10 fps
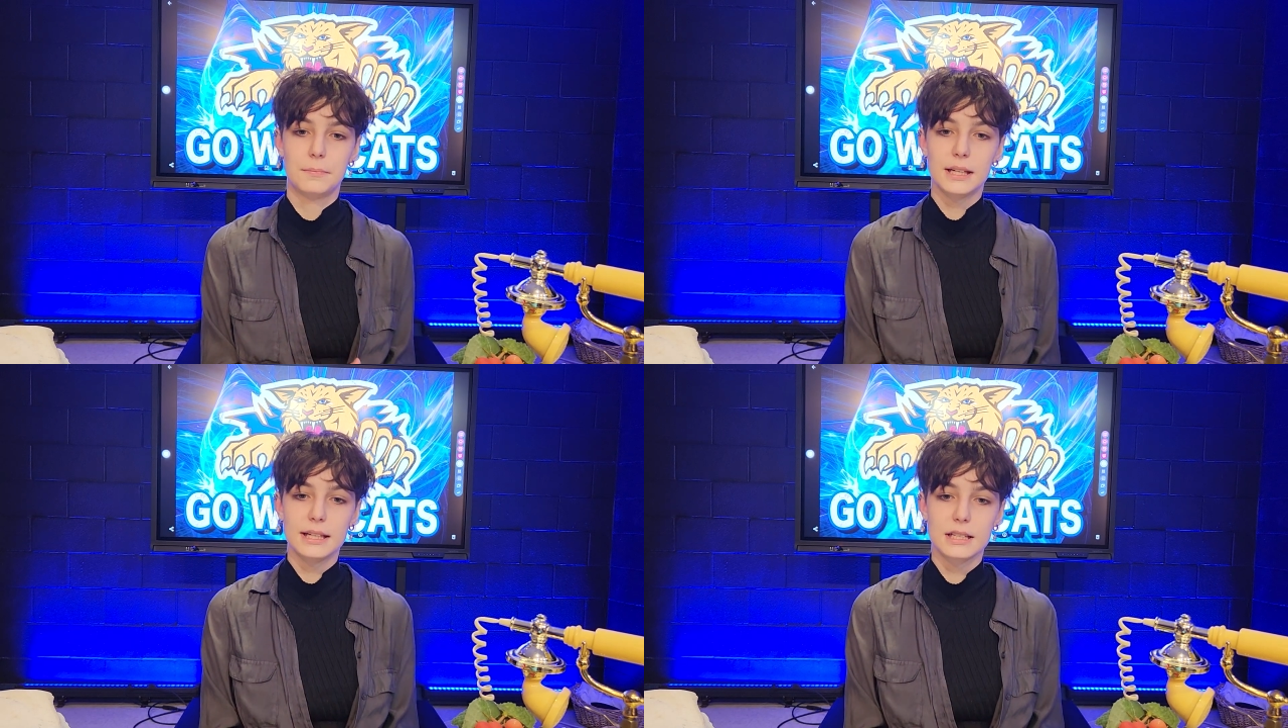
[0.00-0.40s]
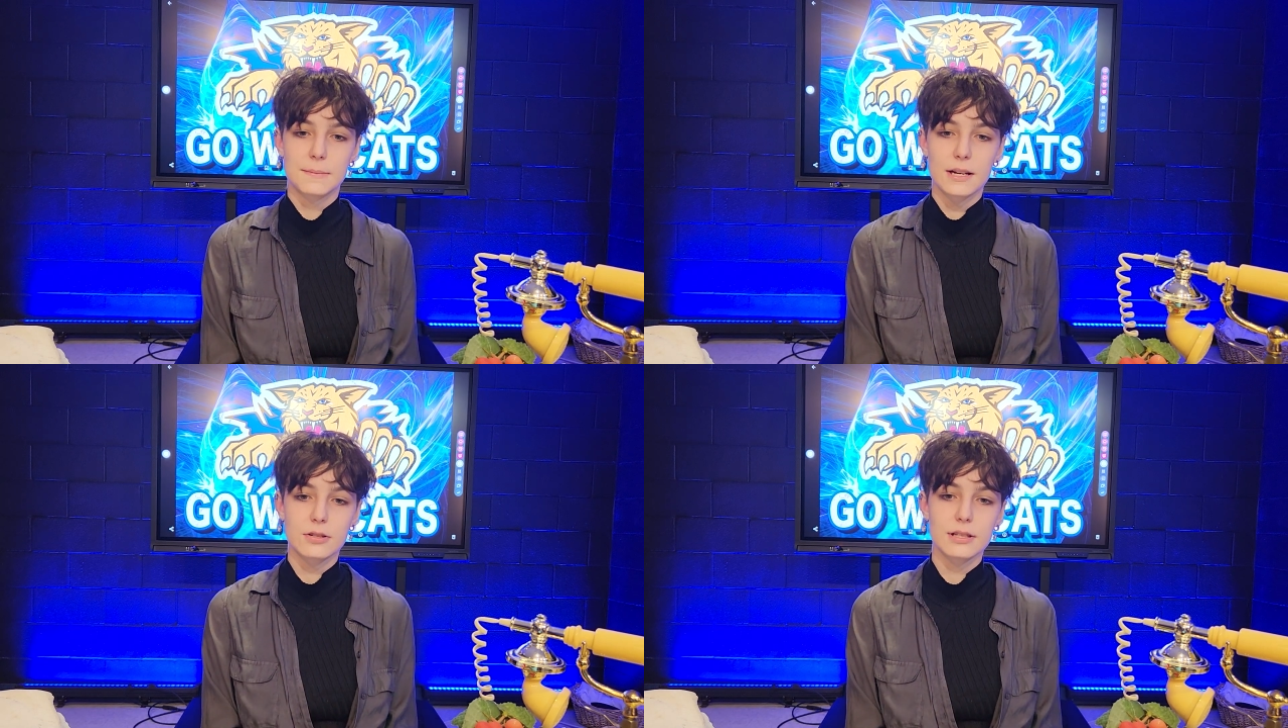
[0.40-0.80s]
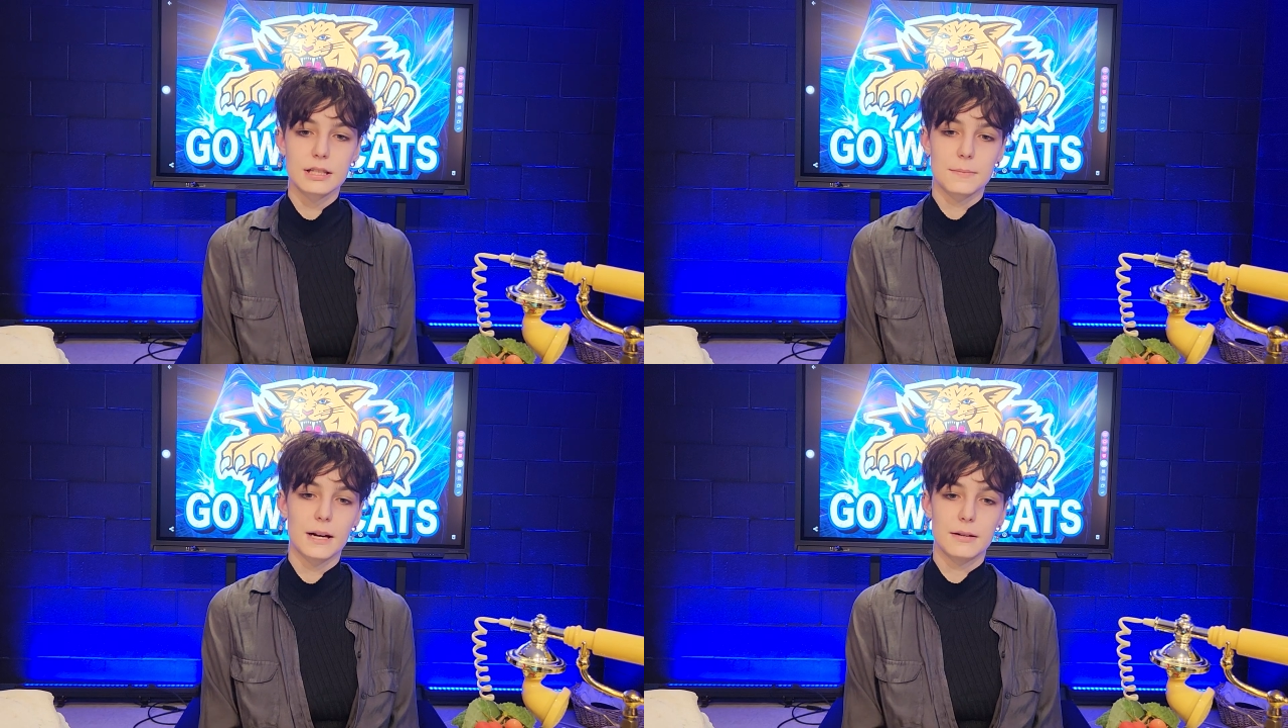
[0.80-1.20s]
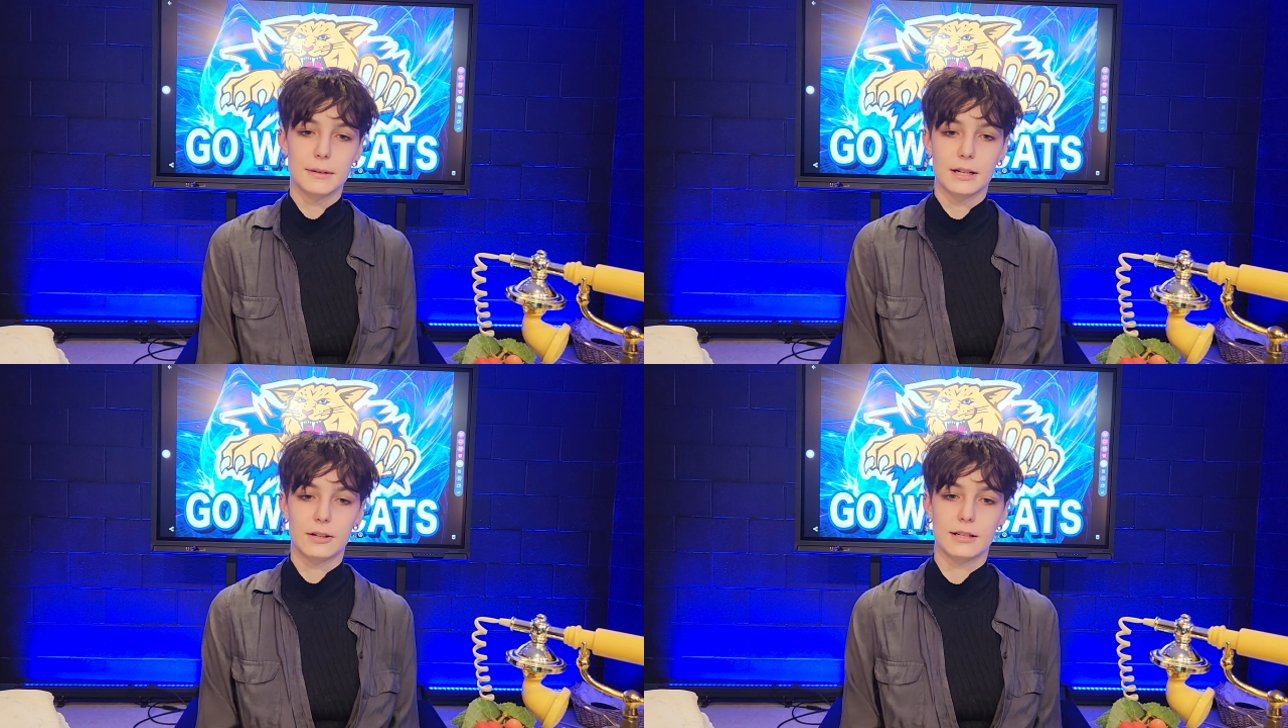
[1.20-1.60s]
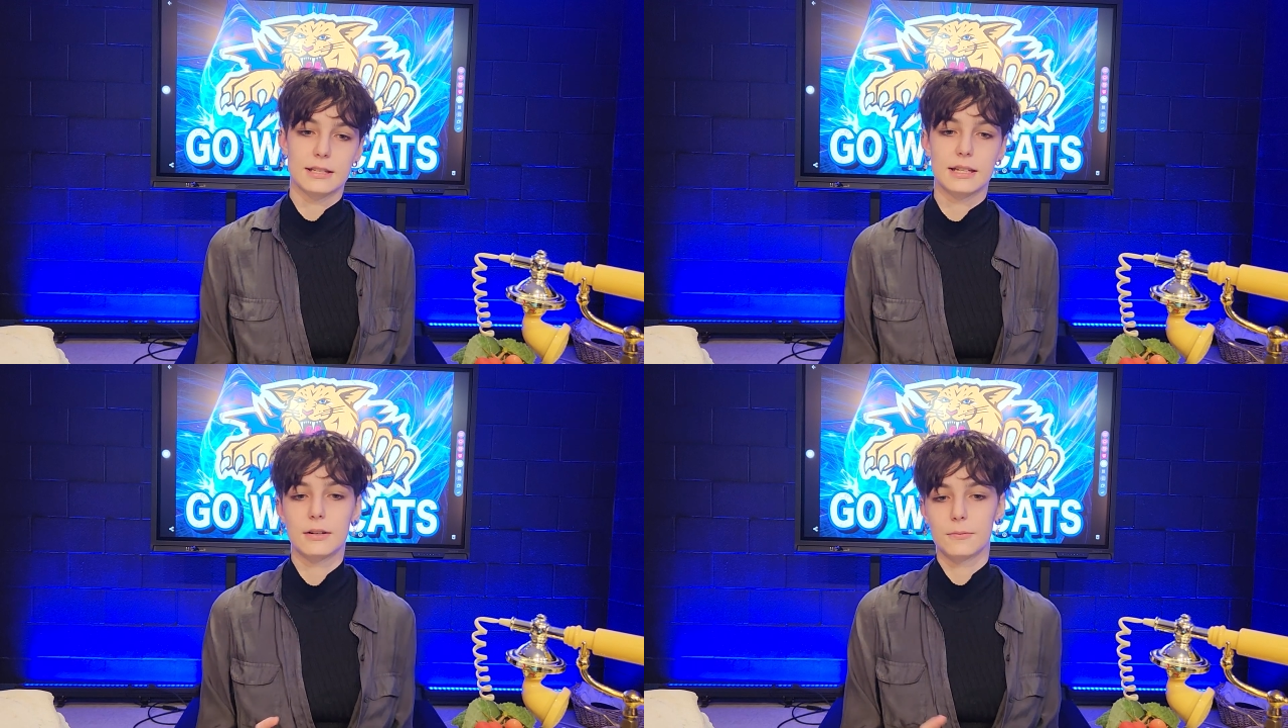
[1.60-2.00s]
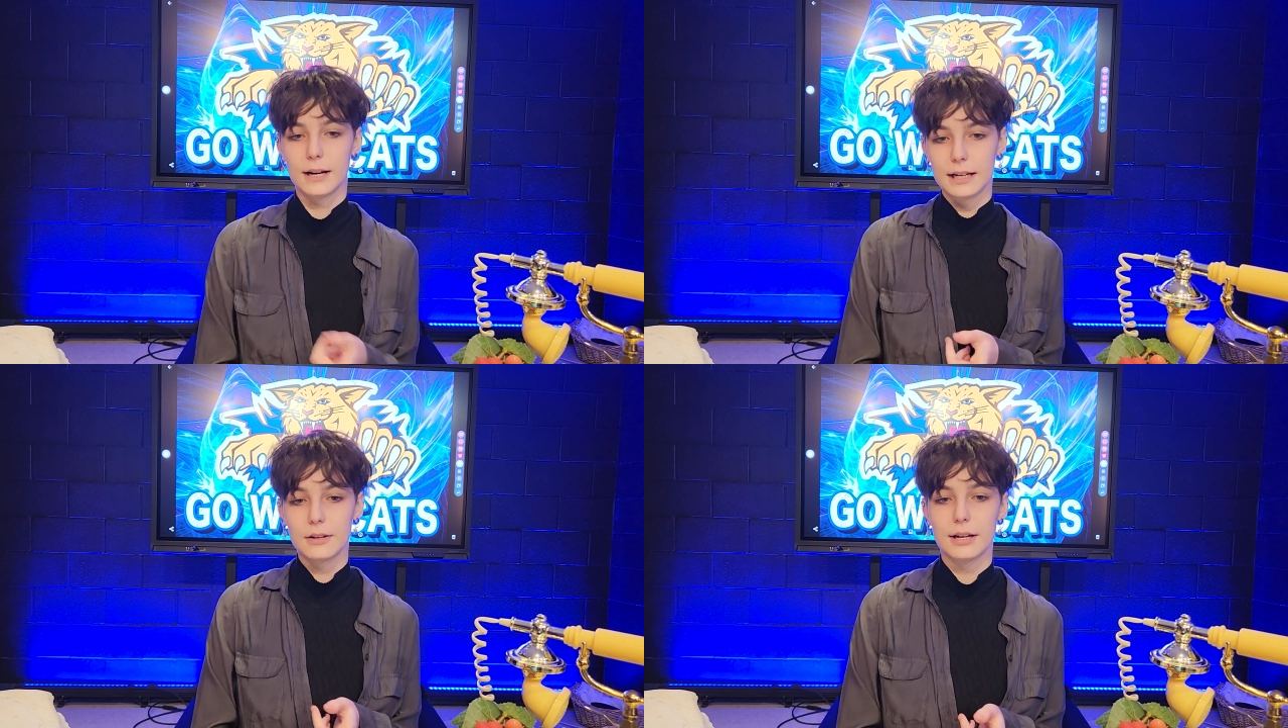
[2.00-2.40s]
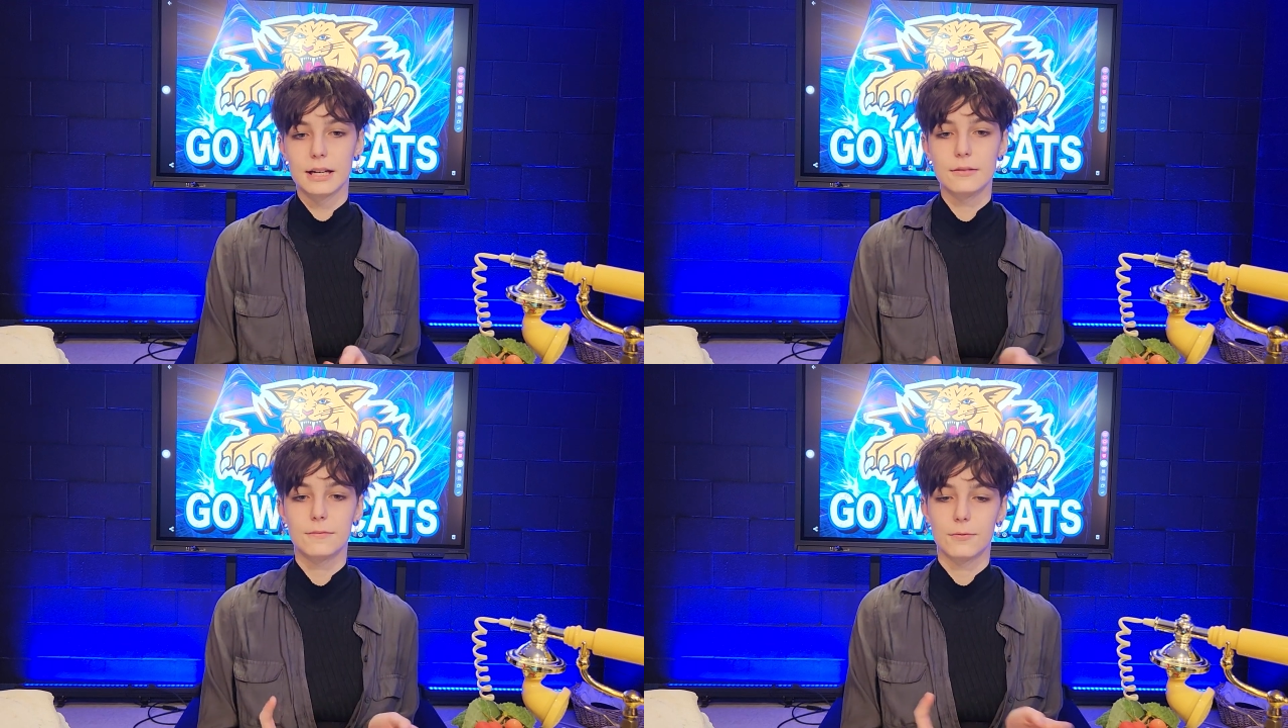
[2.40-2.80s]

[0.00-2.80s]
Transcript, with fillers: being especially inspired by artists like Radiohead,